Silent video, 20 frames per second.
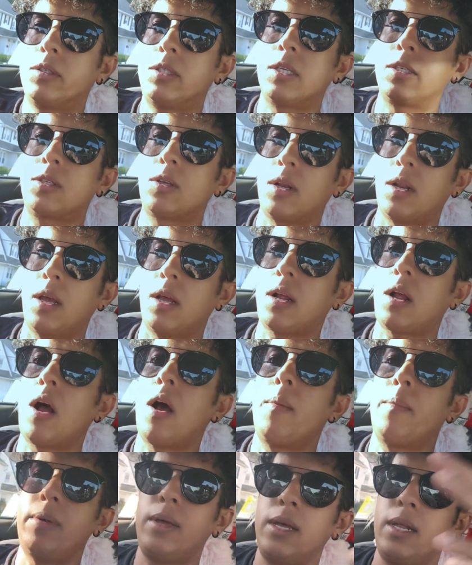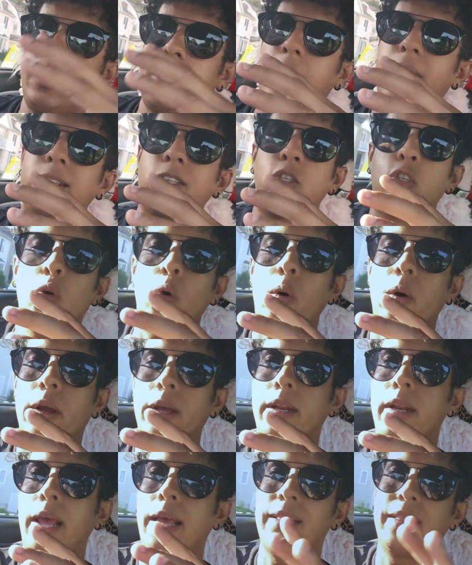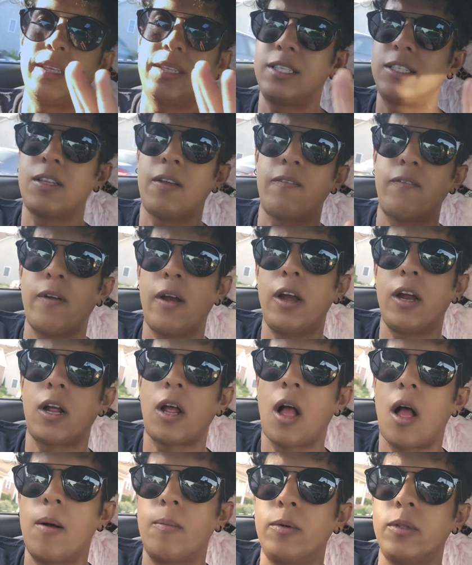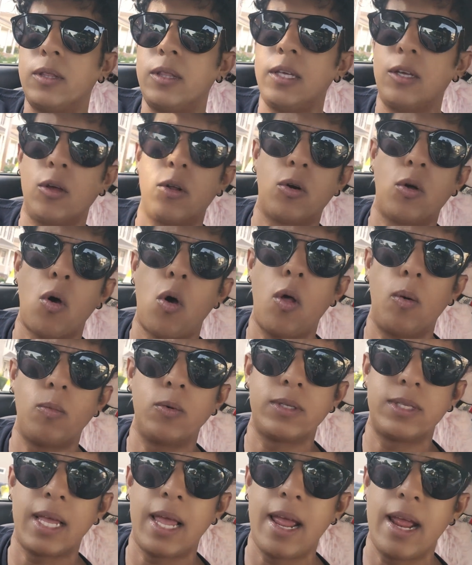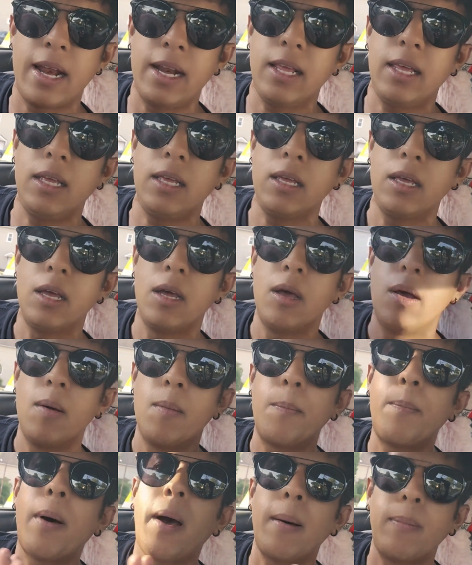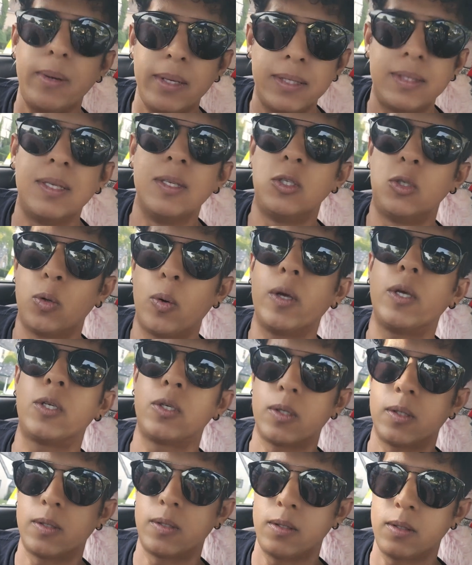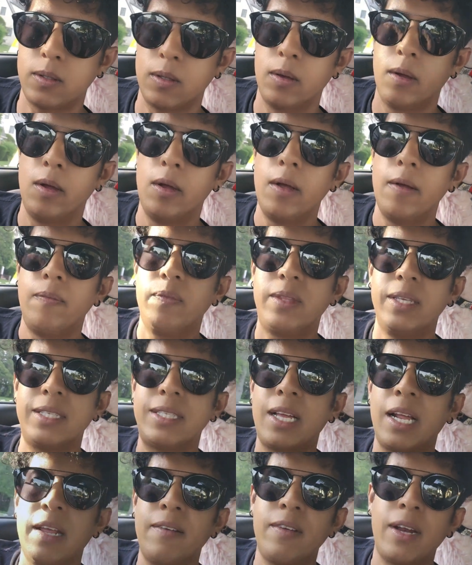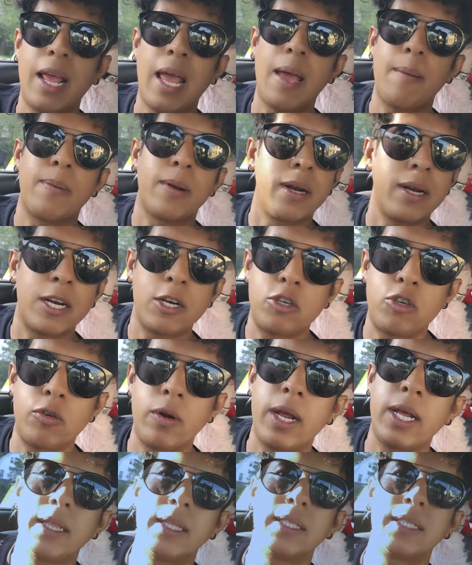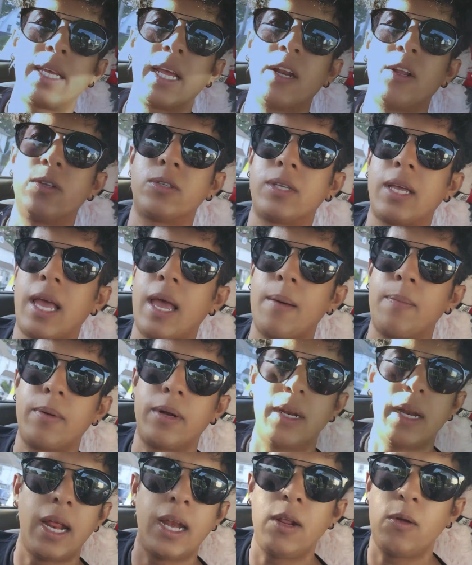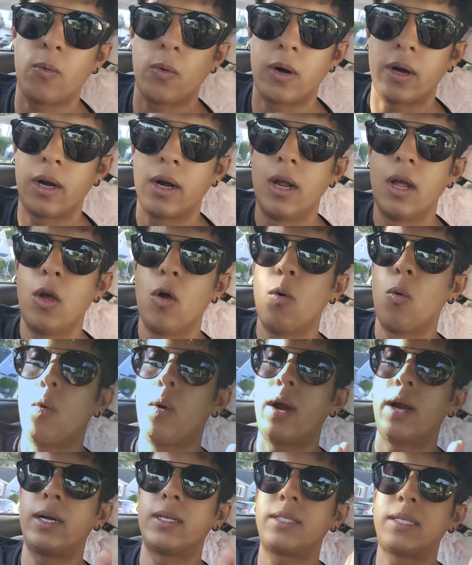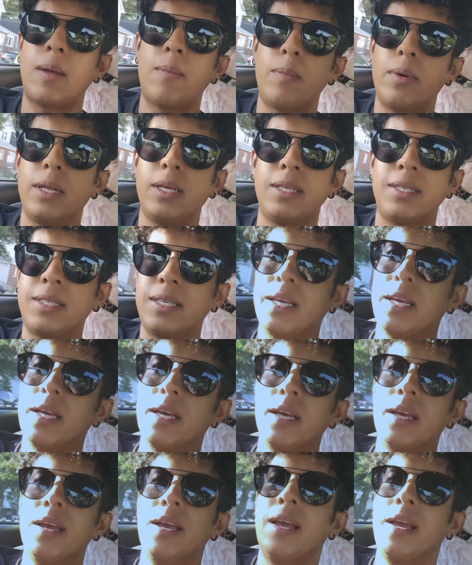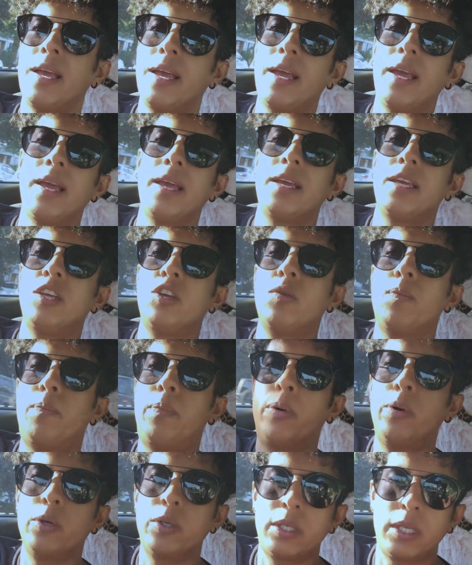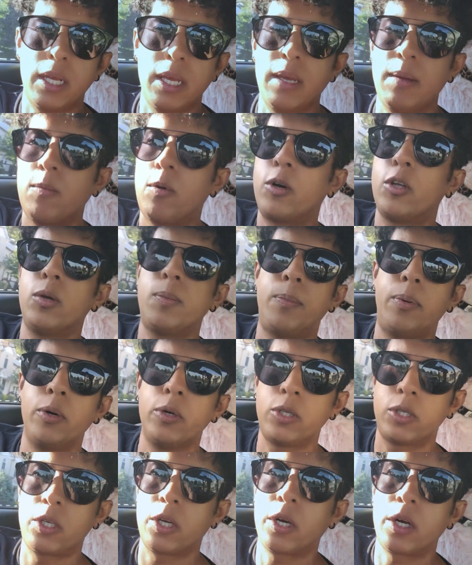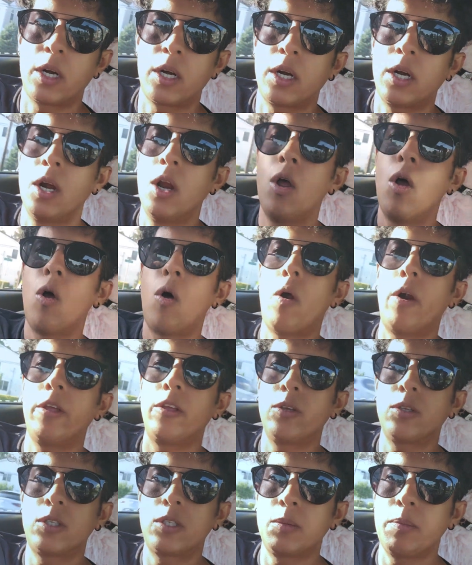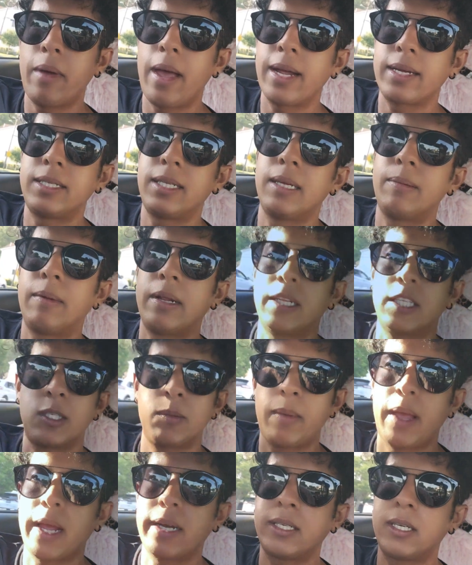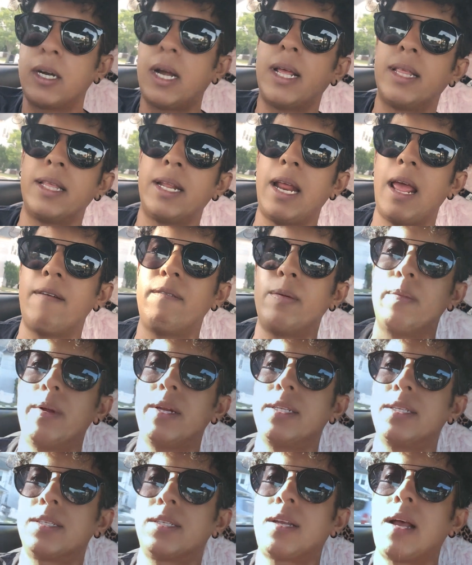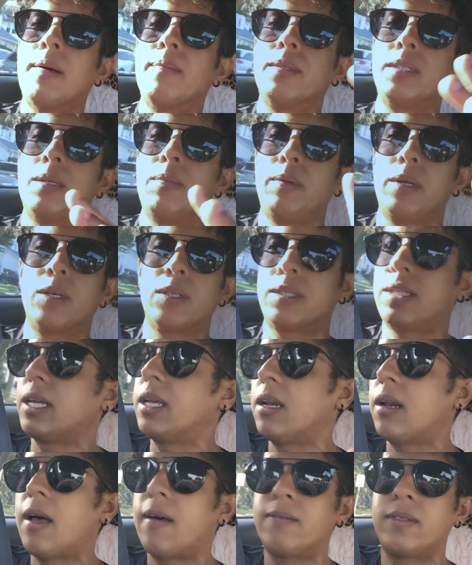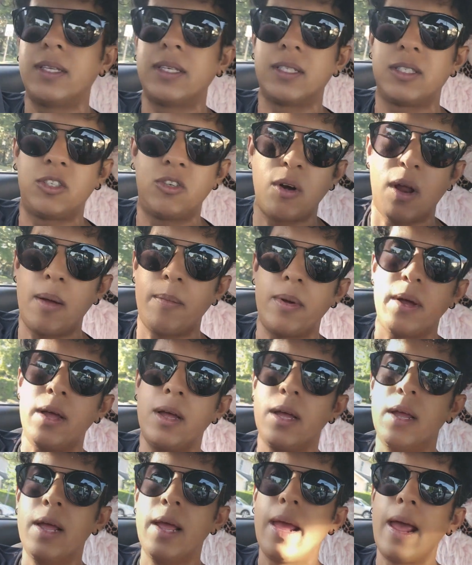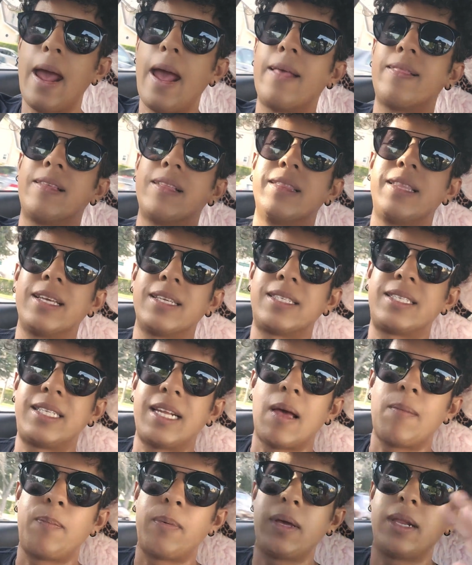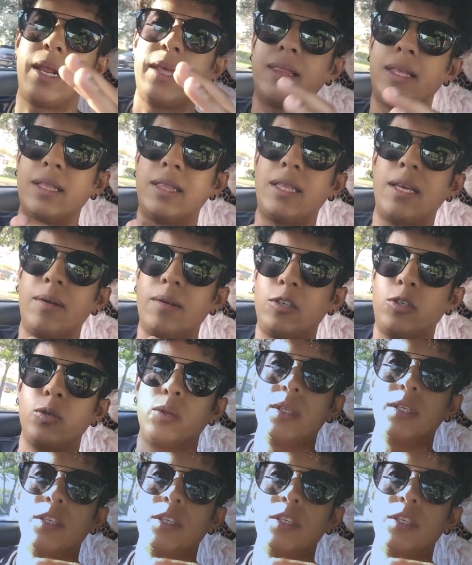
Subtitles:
just gonna come in and join. And this is a very common thing on almost any public situations. This can even happen on a train. This can also happen in anywhere where somebody say, hey, you pushed him or you pushed her or you smacked him and smacked her, and then everybody just comes in because they love this drama, and then they step in and then they do